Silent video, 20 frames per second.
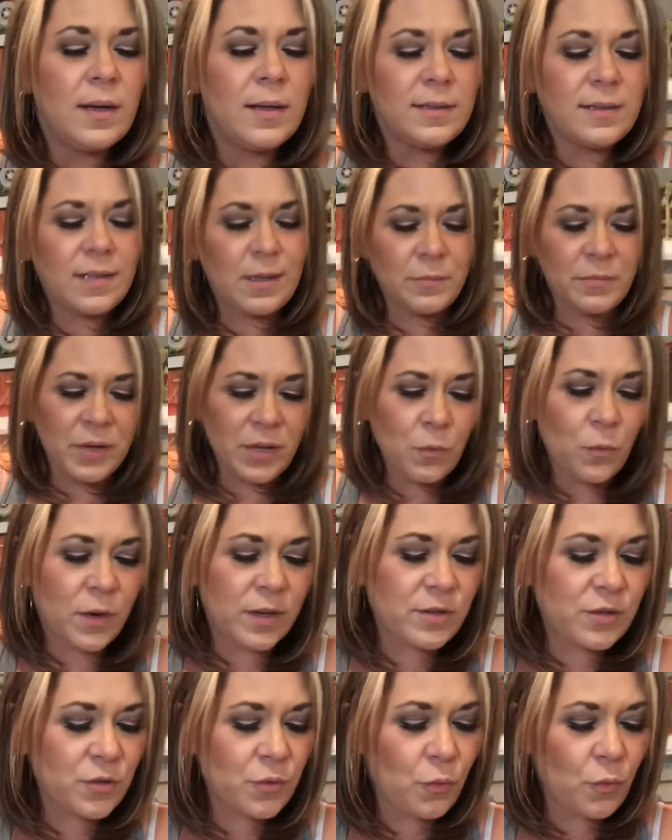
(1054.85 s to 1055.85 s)
somebody
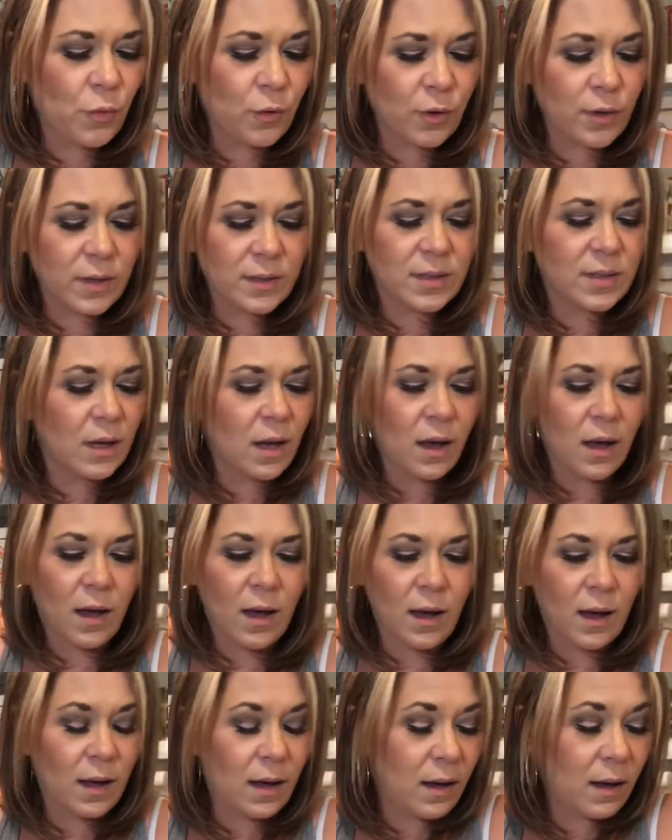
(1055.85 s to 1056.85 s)
went towards
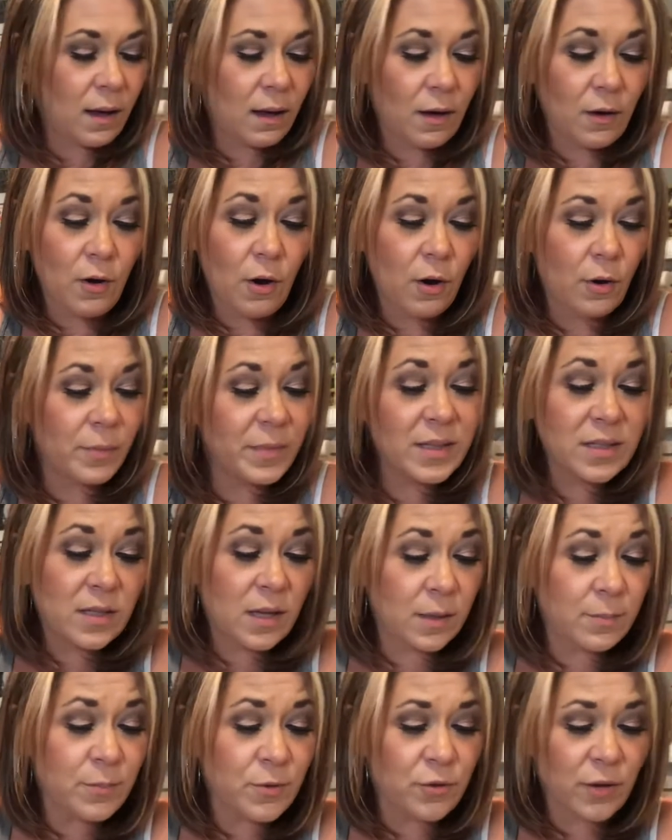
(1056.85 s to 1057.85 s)
a karmic
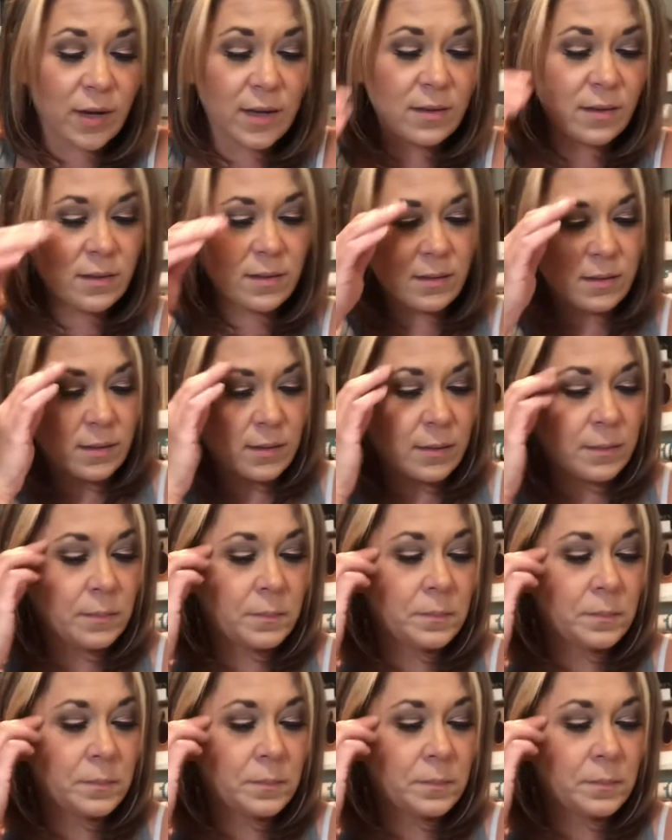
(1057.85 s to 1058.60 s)
temptress.